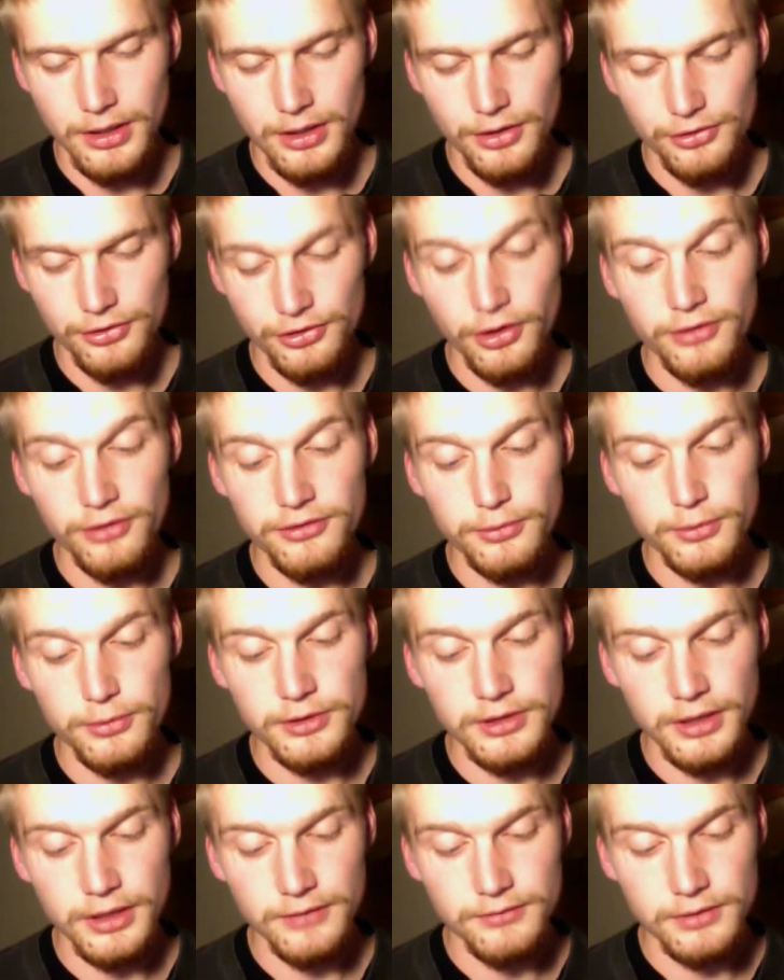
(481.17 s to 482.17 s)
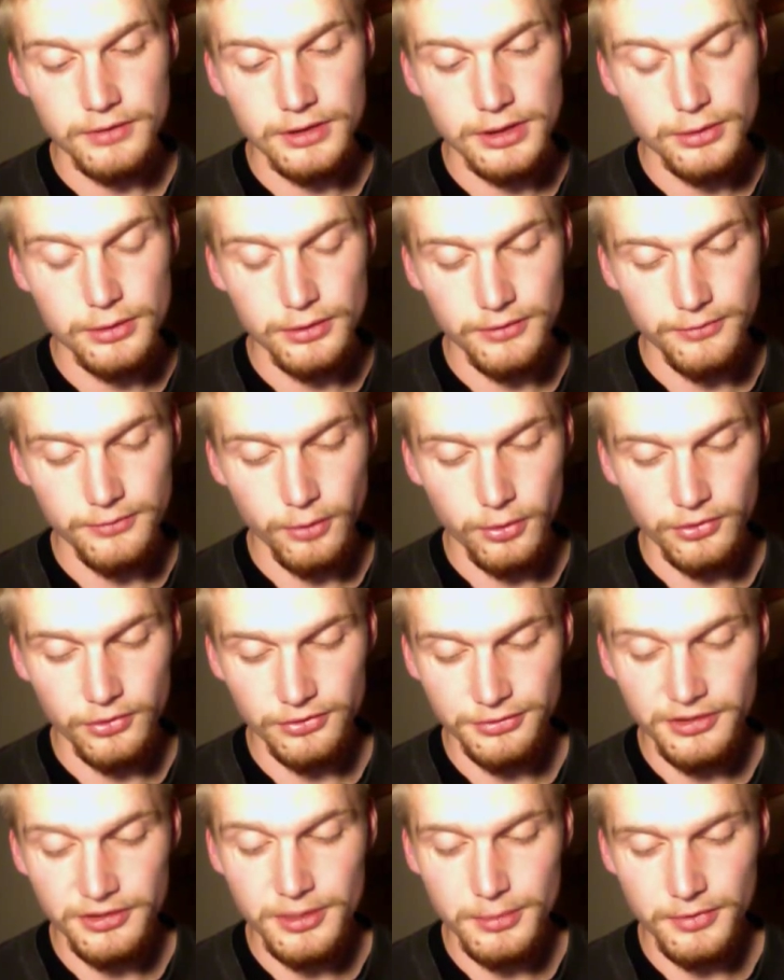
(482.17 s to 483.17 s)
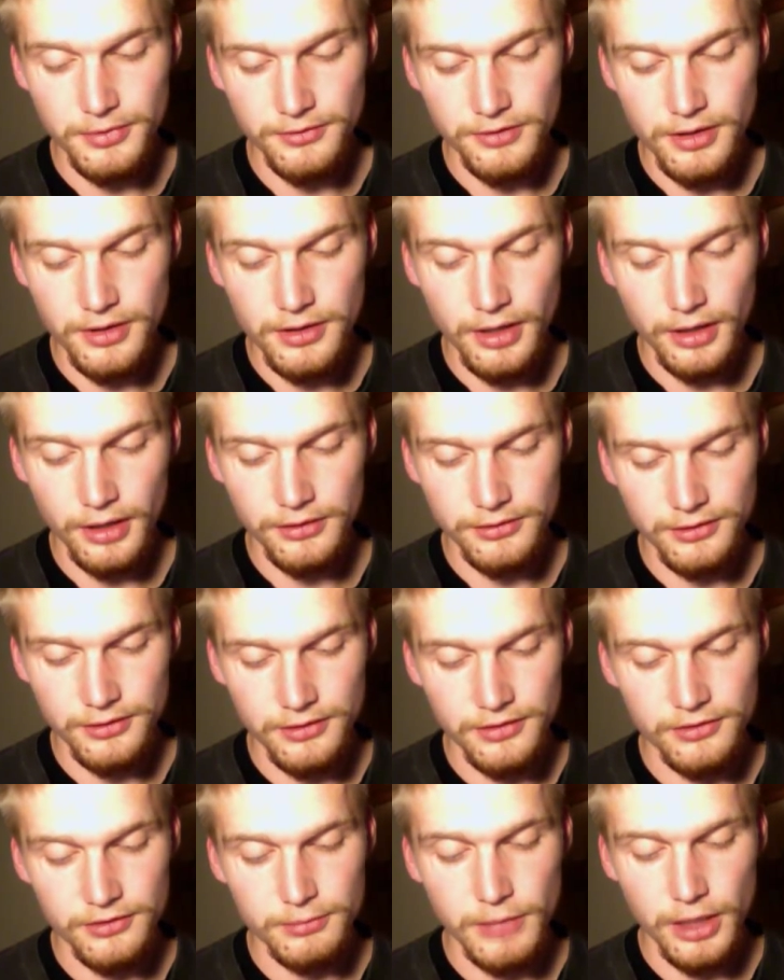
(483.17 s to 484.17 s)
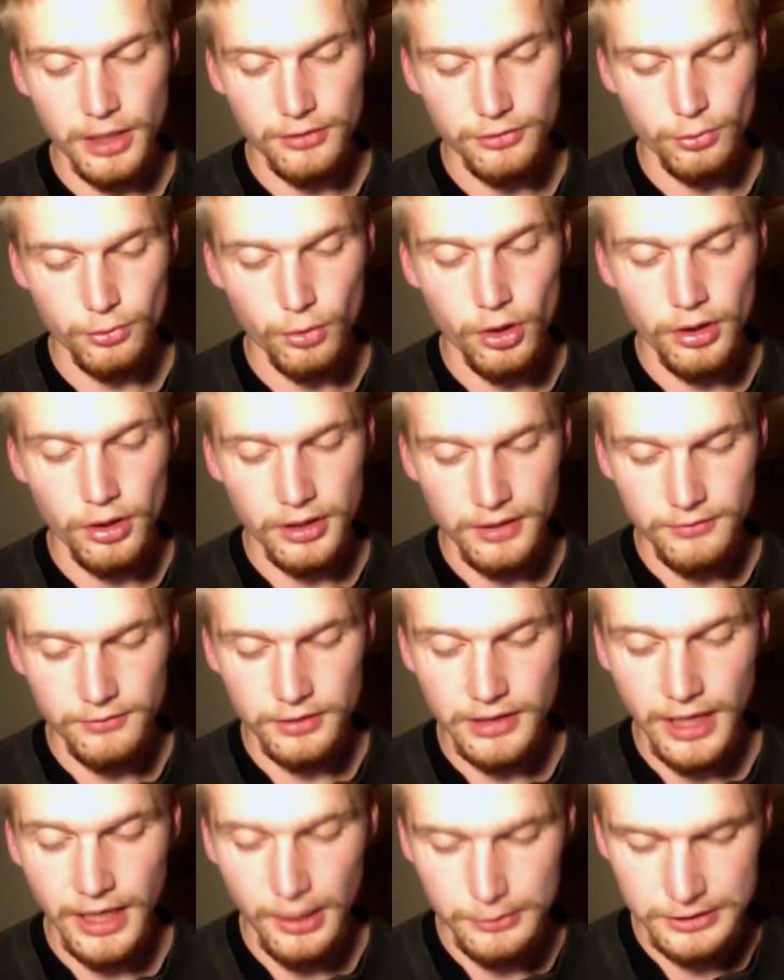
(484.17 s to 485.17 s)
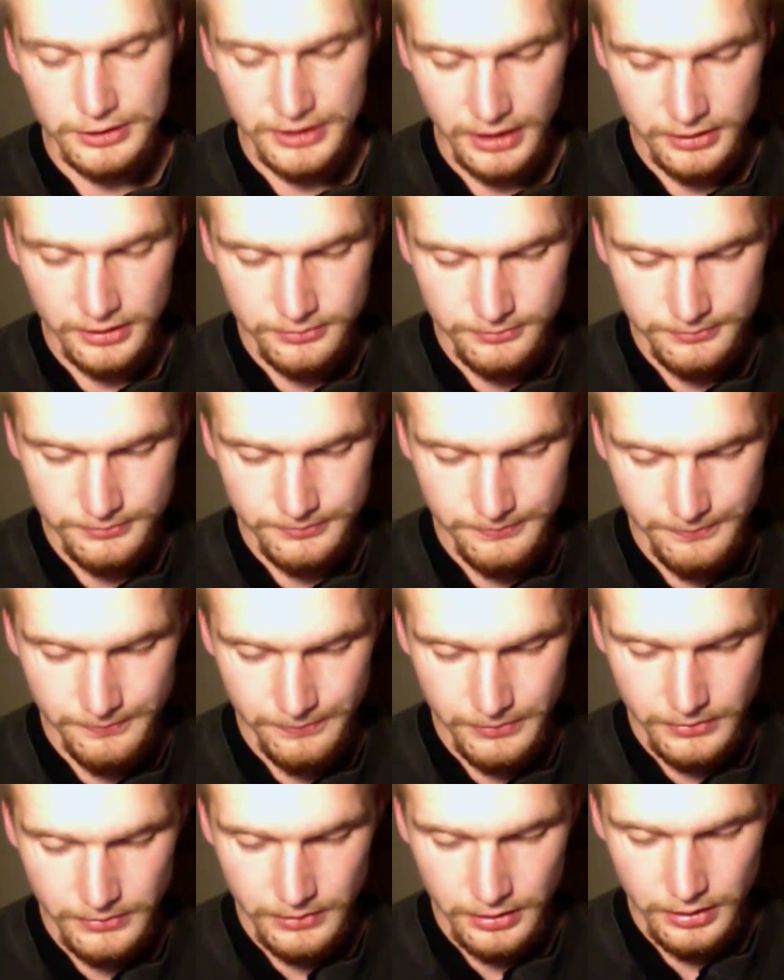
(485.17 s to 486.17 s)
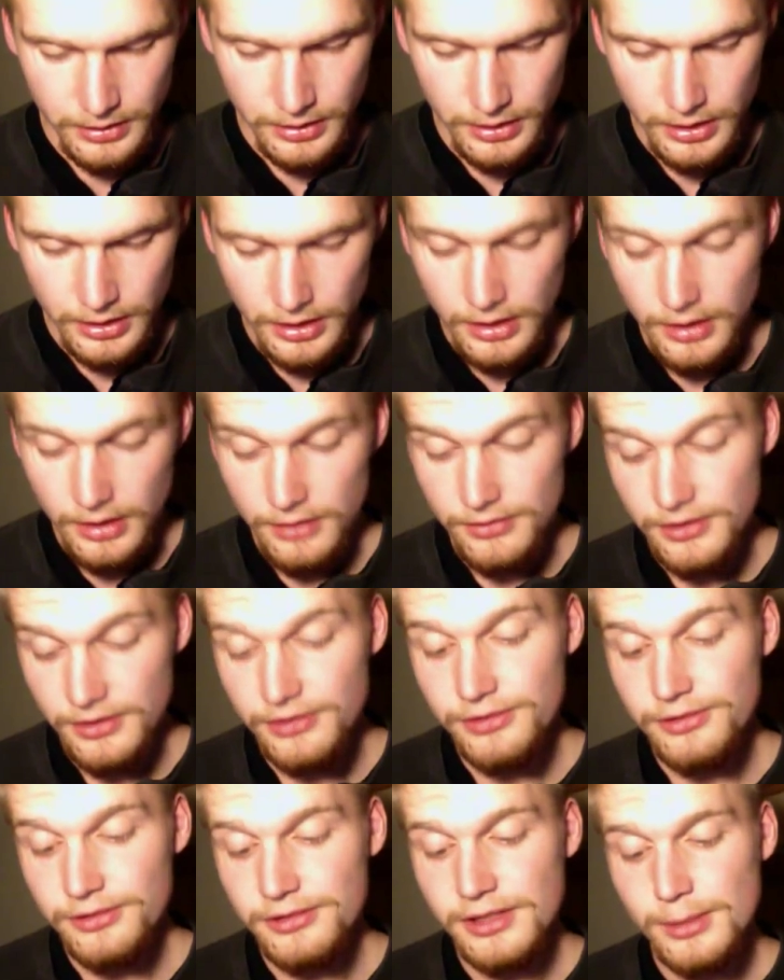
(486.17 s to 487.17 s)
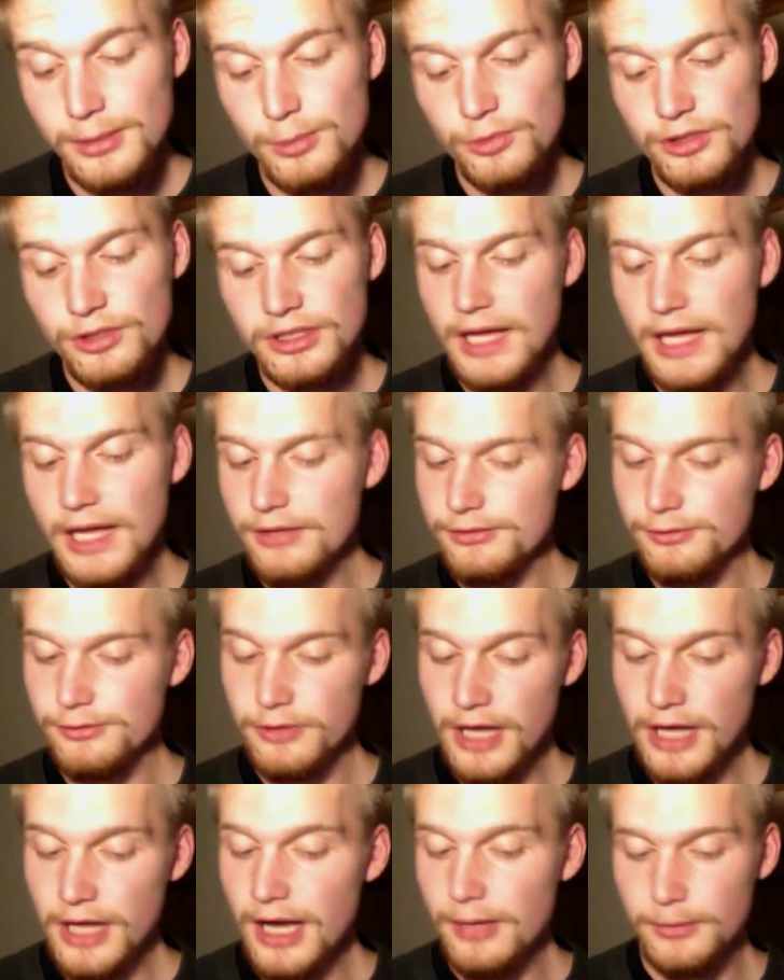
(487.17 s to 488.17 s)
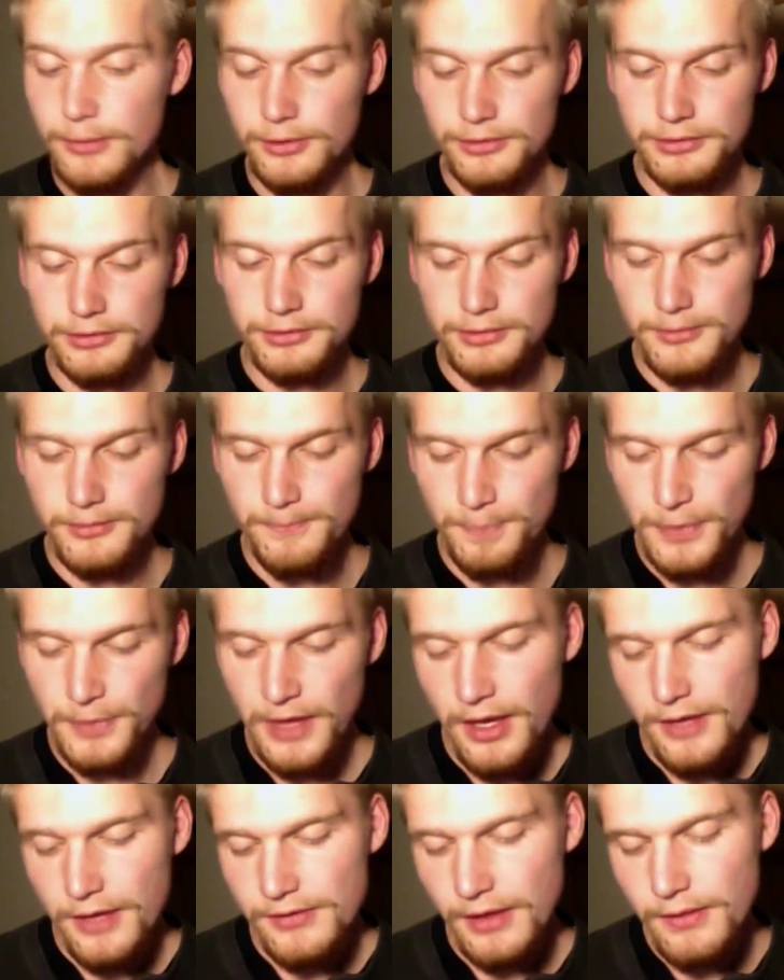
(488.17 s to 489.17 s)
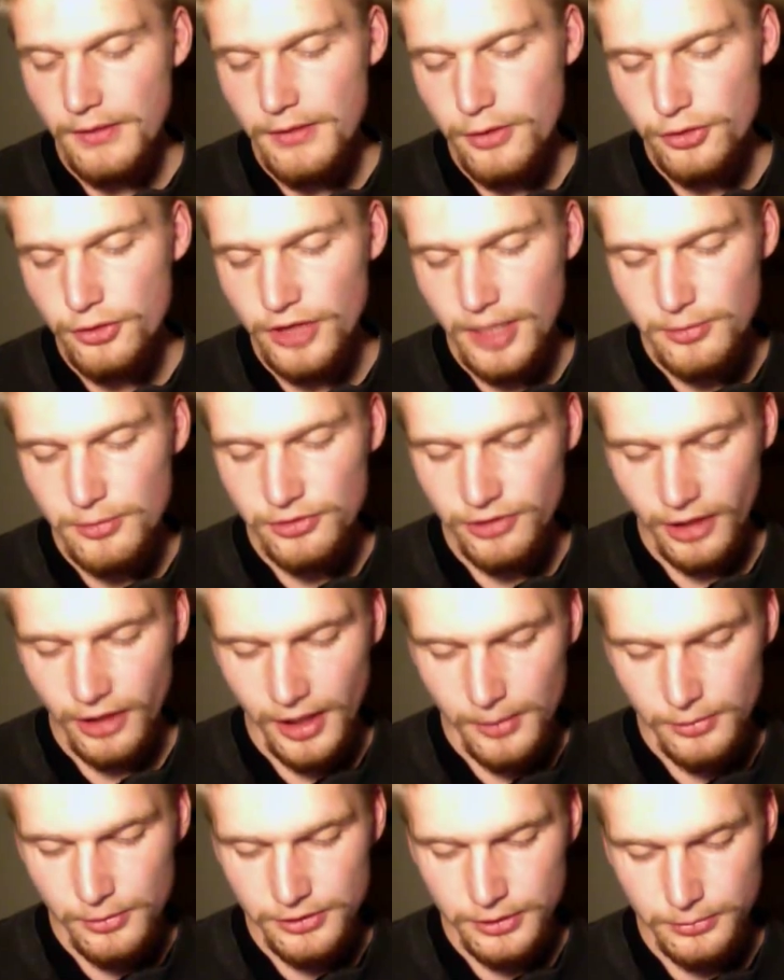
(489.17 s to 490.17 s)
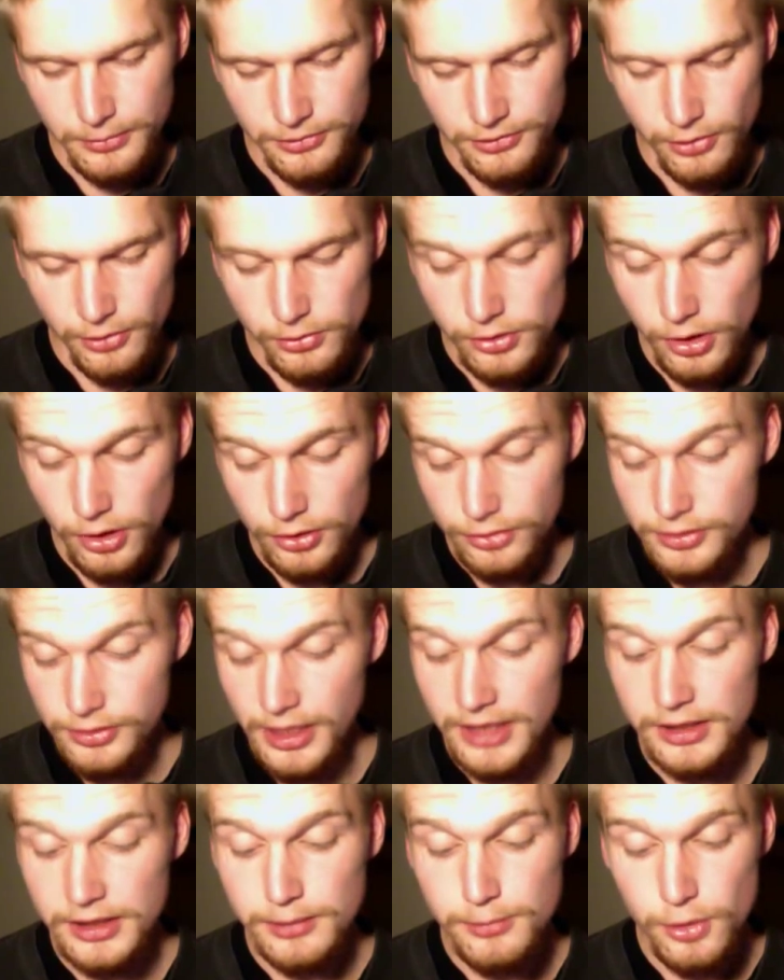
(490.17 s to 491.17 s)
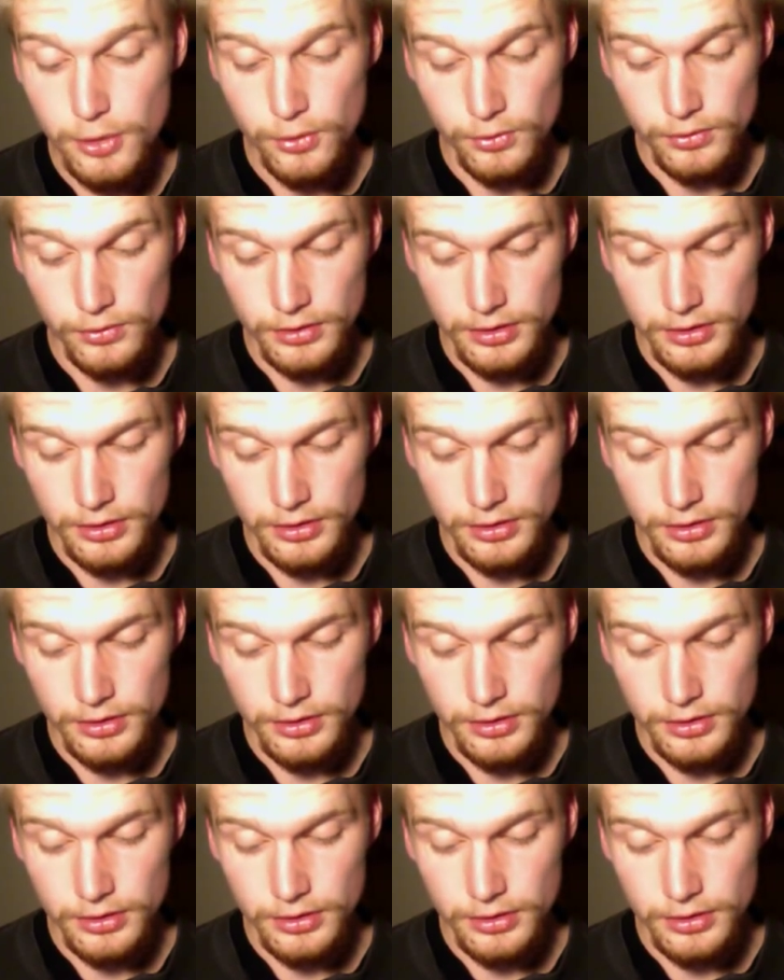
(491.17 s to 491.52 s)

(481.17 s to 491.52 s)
Shasta would have nearly fallen asleep if he had not to dismount to walk every now and then. This seemed to last for hours. Then there came a time when there was no longer any moon.